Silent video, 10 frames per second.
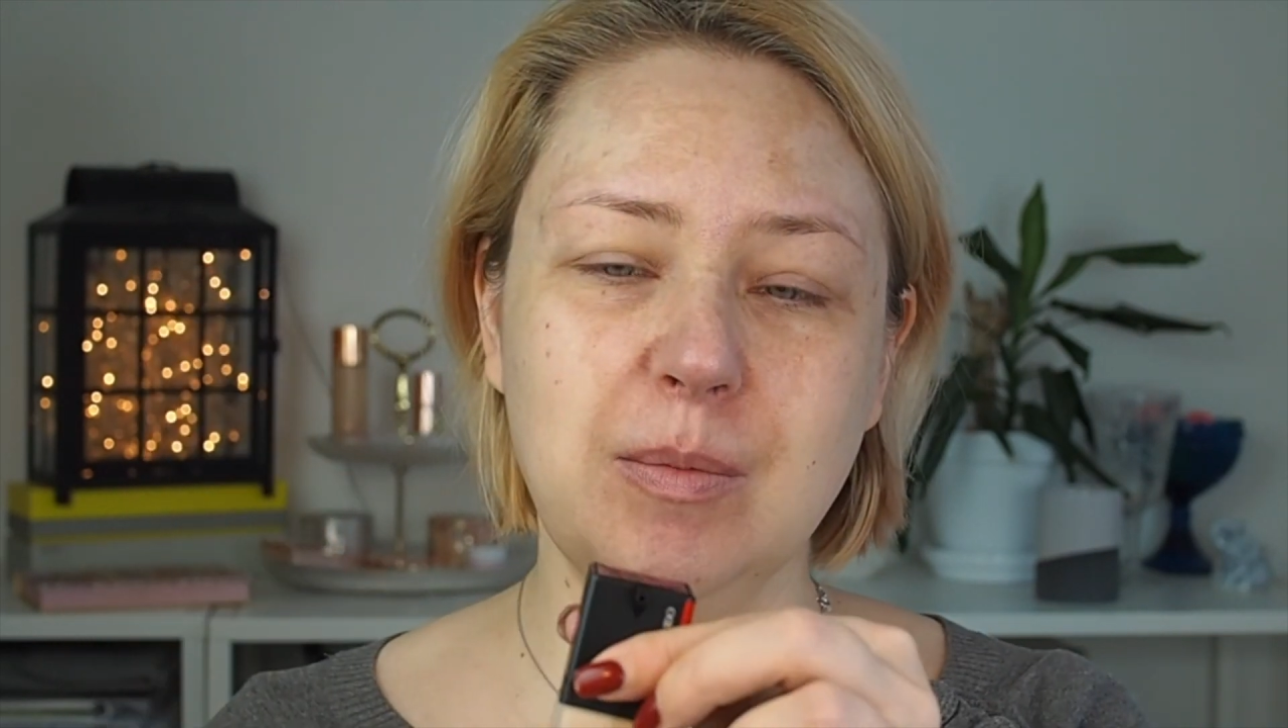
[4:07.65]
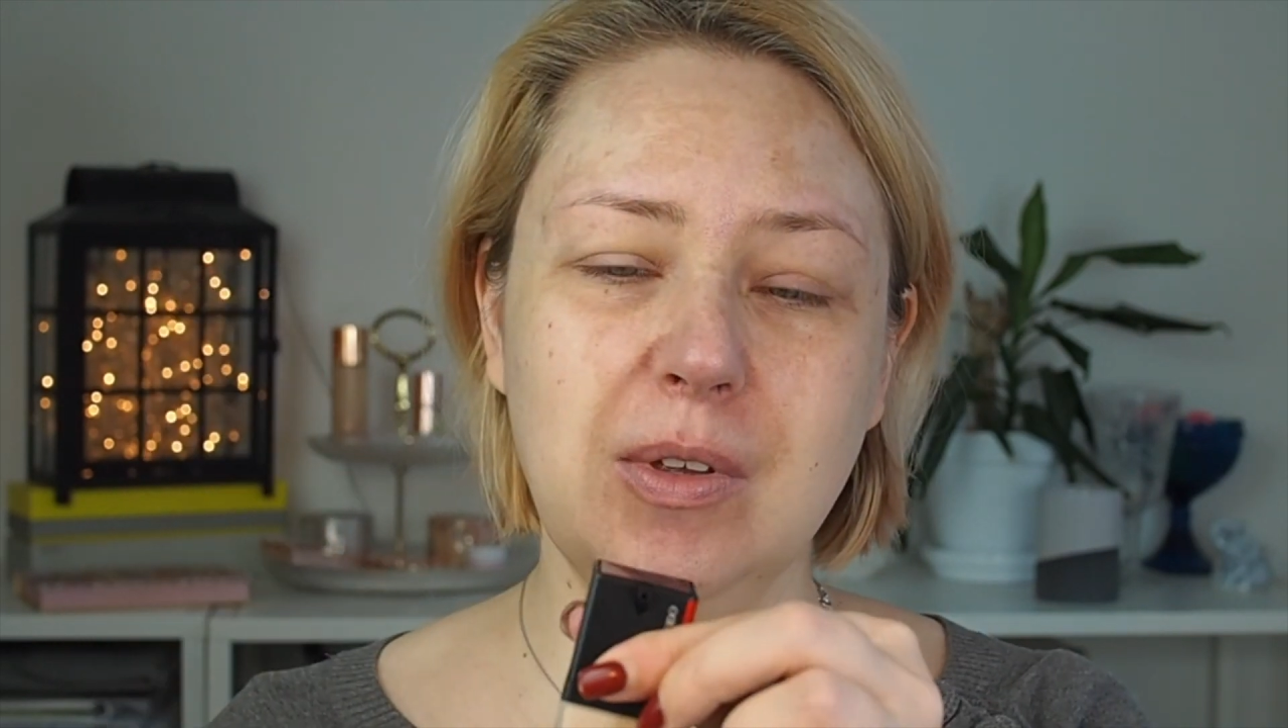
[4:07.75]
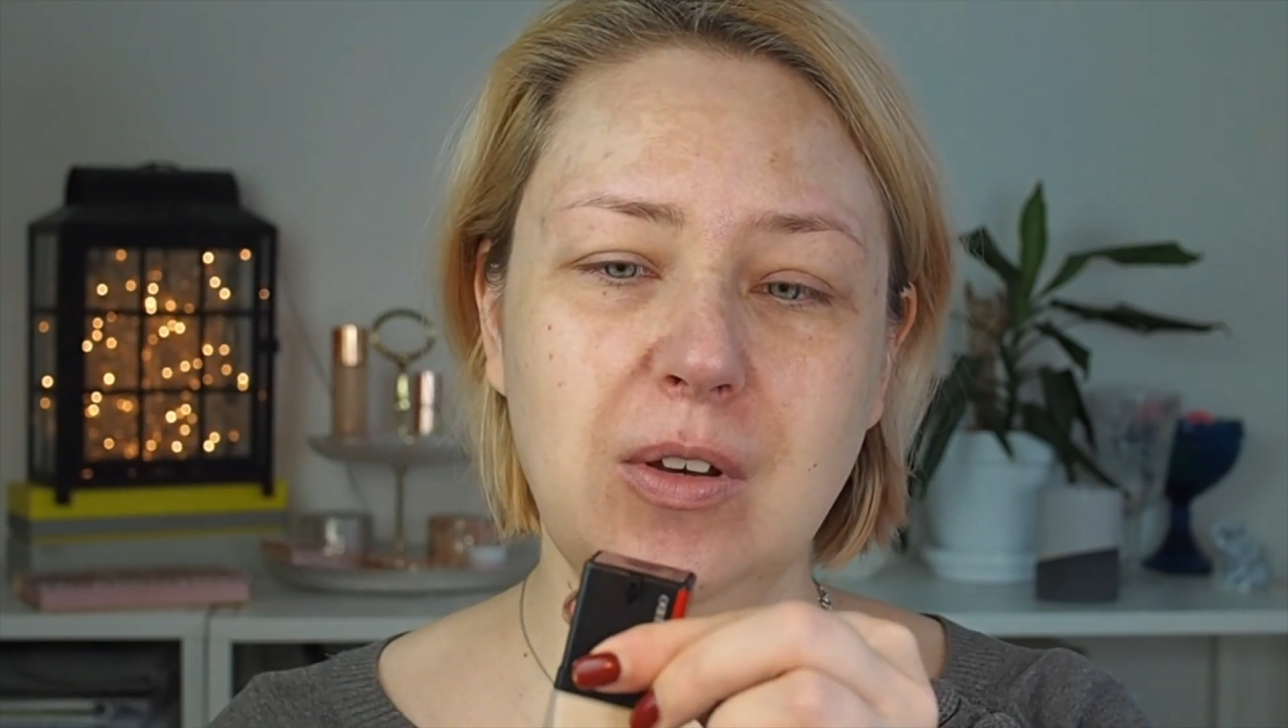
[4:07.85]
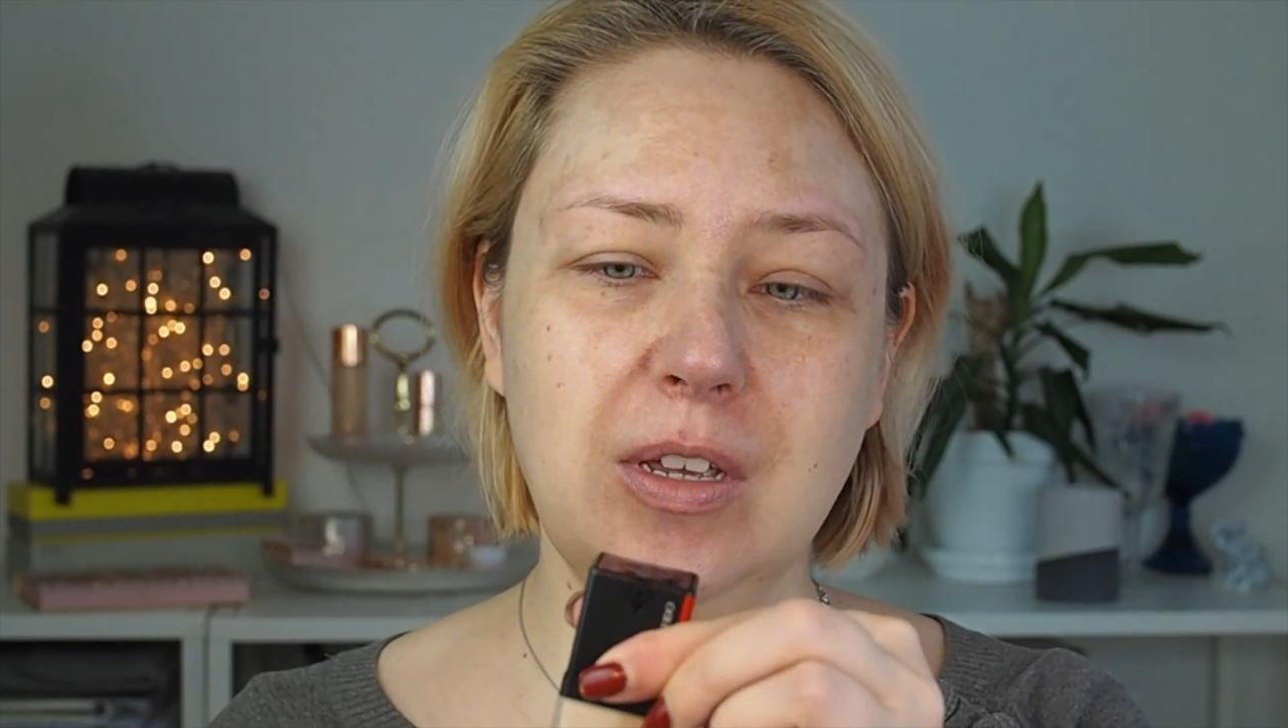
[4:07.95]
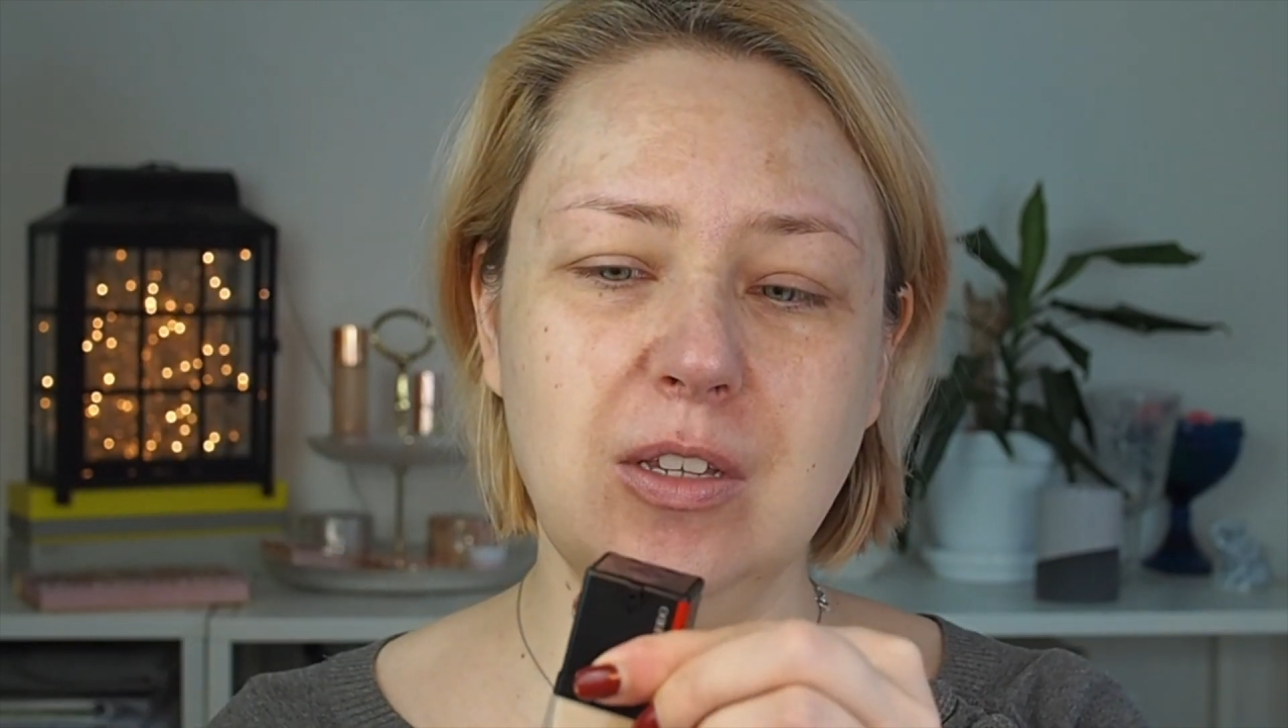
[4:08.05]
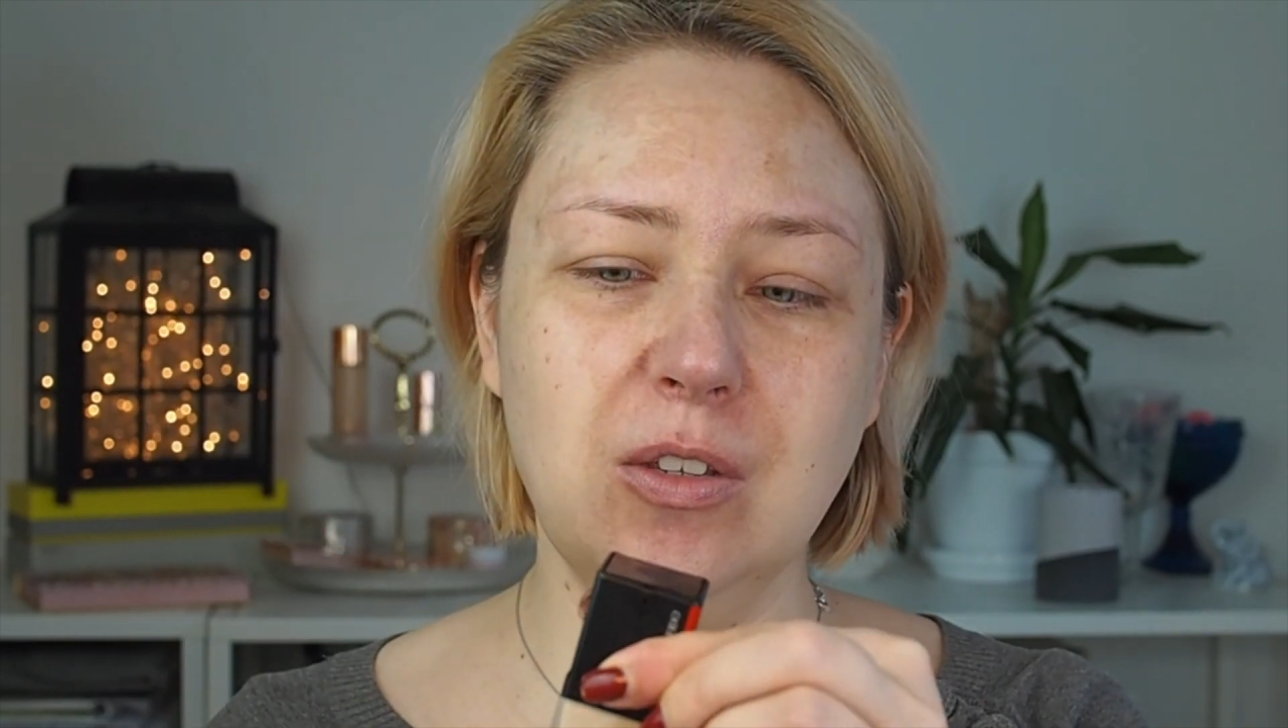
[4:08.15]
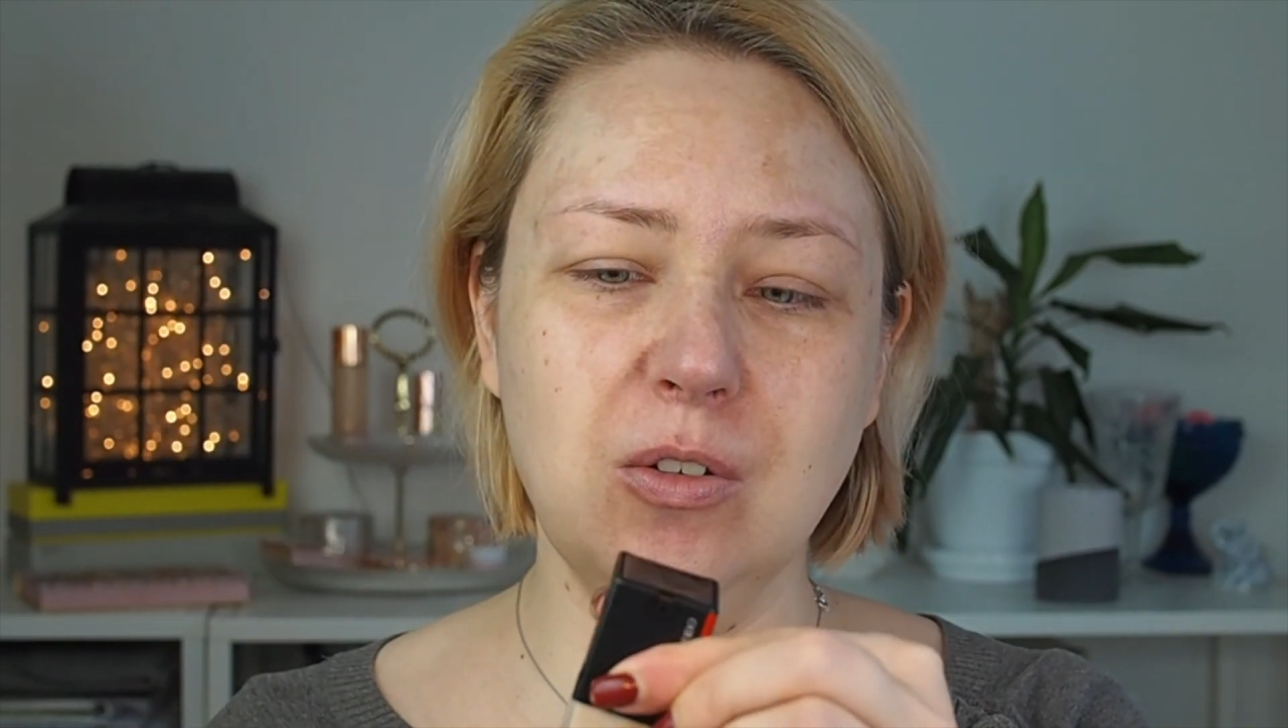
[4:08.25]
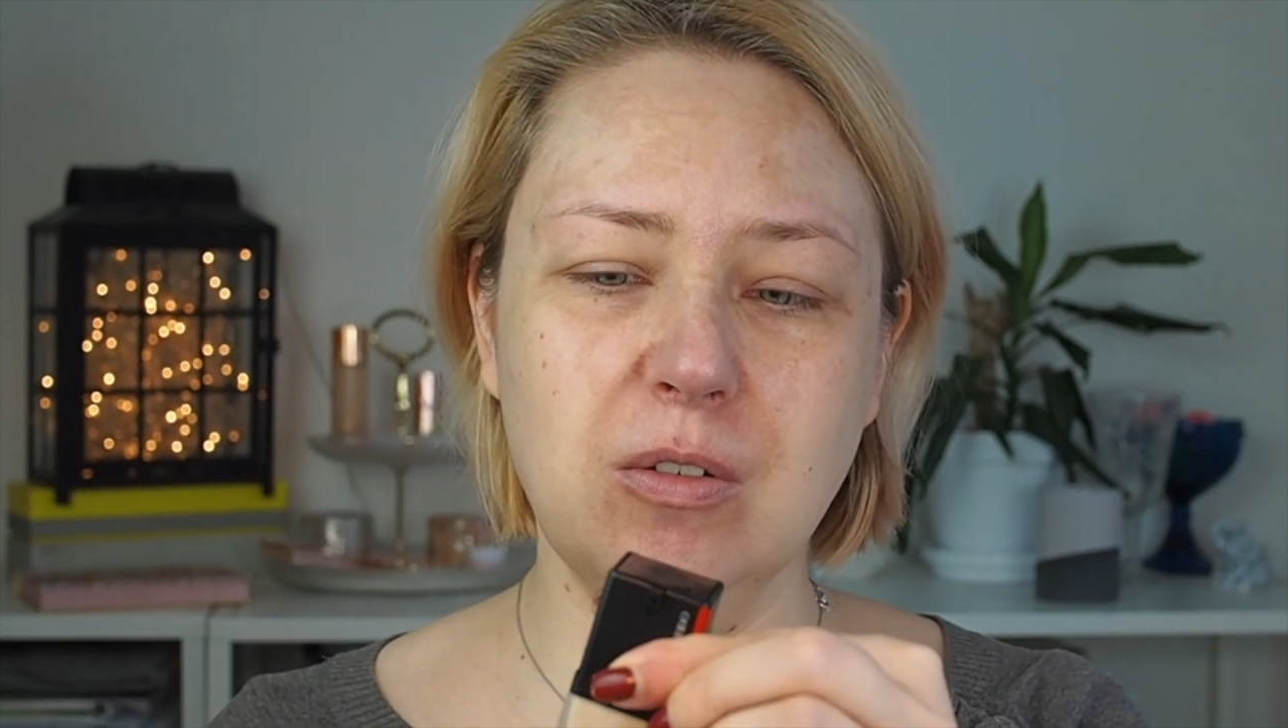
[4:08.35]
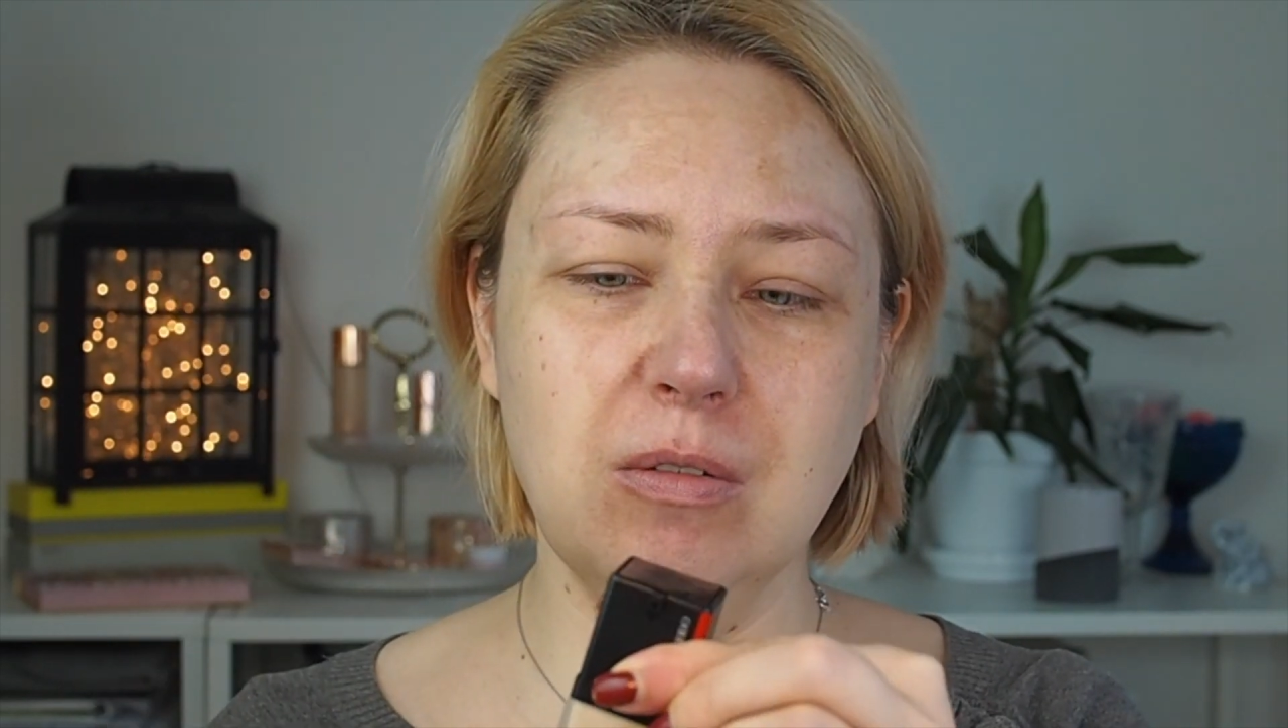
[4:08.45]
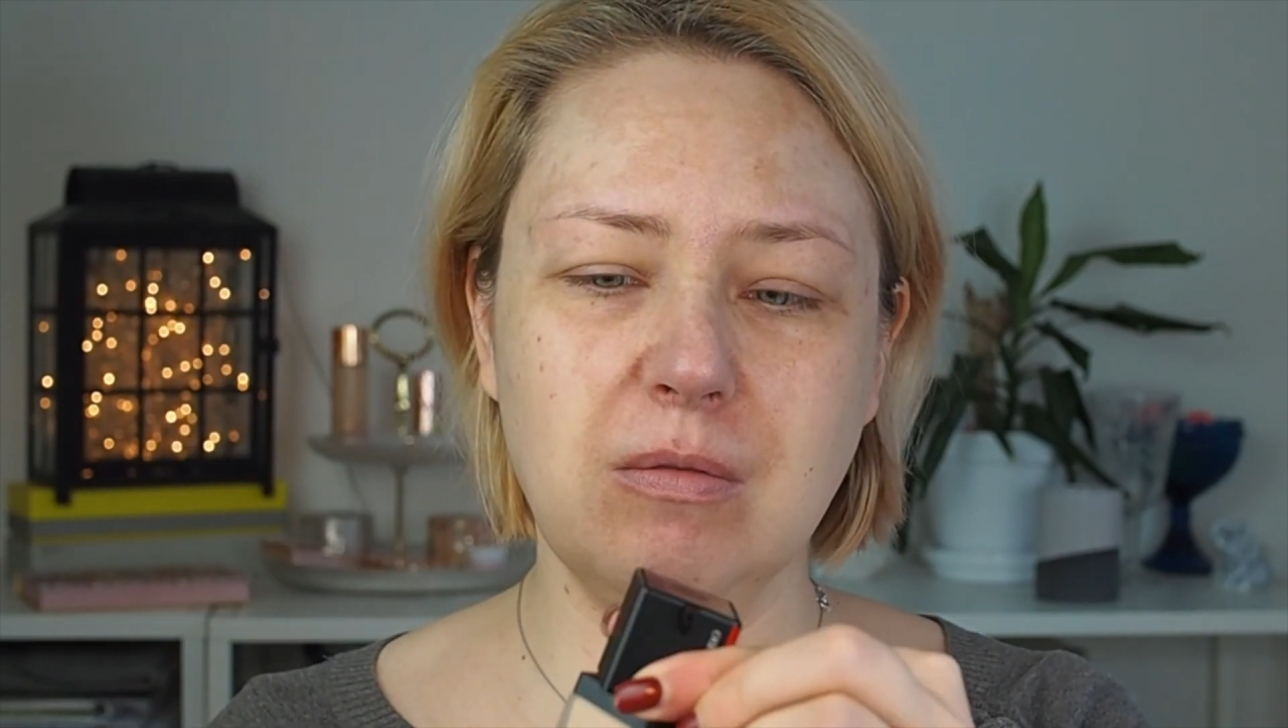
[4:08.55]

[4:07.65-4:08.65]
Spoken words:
You need to